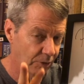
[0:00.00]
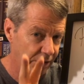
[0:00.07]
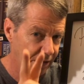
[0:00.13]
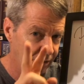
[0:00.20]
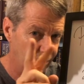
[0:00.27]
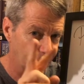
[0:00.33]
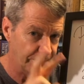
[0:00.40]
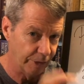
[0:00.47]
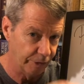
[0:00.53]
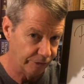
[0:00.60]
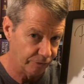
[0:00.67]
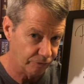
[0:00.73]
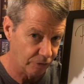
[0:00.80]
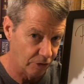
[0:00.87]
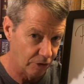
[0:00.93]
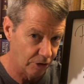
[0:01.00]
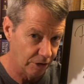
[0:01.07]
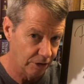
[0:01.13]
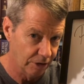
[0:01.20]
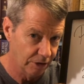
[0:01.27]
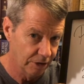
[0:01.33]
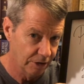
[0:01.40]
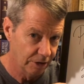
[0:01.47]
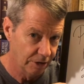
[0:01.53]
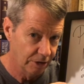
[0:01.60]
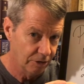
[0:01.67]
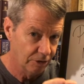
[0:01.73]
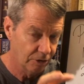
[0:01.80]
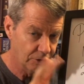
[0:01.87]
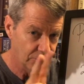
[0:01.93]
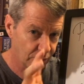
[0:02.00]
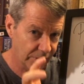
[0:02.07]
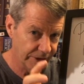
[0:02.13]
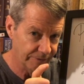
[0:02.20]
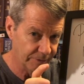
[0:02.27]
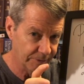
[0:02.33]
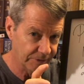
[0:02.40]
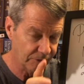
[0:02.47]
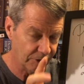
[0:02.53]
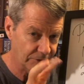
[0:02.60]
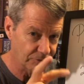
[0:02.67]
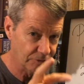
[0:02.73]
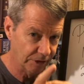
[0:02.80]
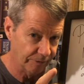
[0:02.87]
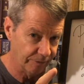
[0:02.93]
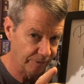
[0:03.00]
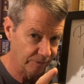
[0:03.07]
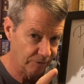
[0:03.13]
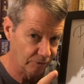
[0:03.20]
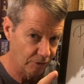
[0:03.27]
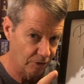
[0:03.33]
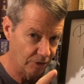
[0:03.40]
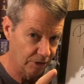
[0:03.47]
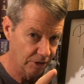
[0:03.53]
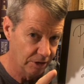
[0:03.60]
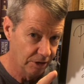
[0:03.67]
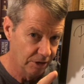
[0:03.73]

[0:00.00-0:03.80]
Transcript: Either both are wrong or one of them is right and one of them is wrong.